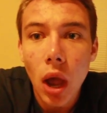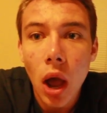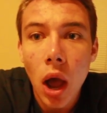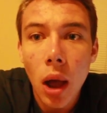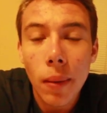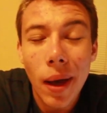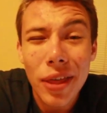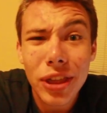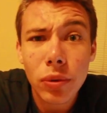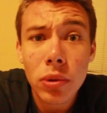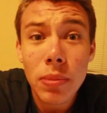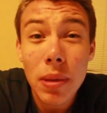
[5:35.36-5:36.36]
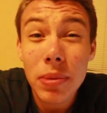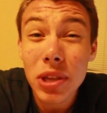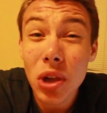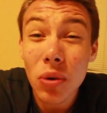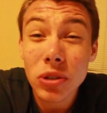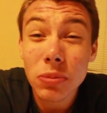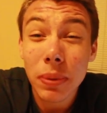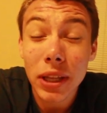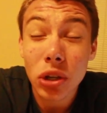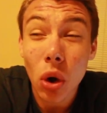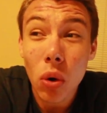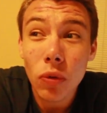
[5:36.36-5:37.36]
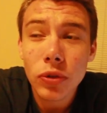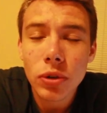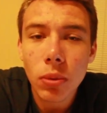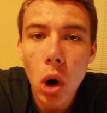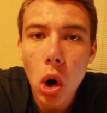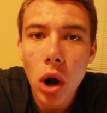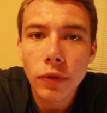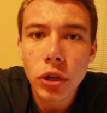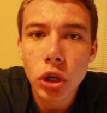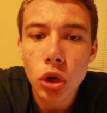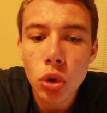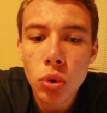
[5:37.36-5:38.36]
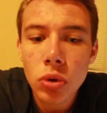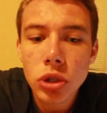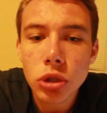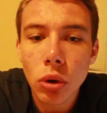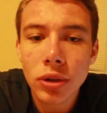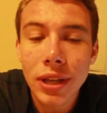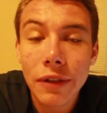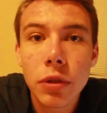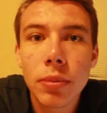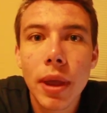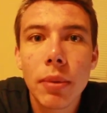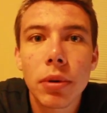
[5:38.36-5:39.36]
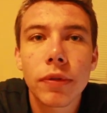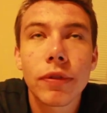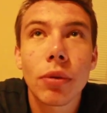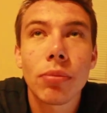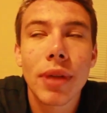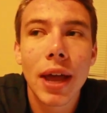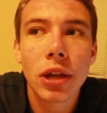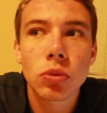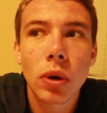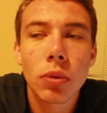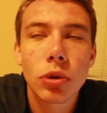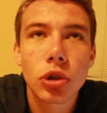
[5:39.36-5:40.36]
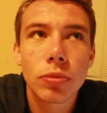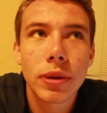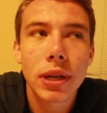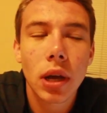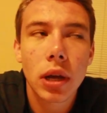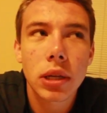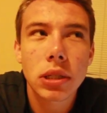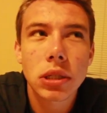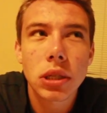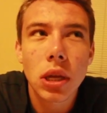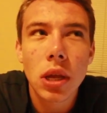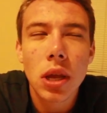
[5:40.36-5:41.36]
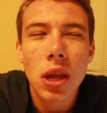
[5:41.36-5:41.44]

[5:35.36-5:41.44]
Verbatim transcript: Uh, I think we may be going to play golf tomorrow afternoon, so I'll definitely be able to film that as well, which would be nice.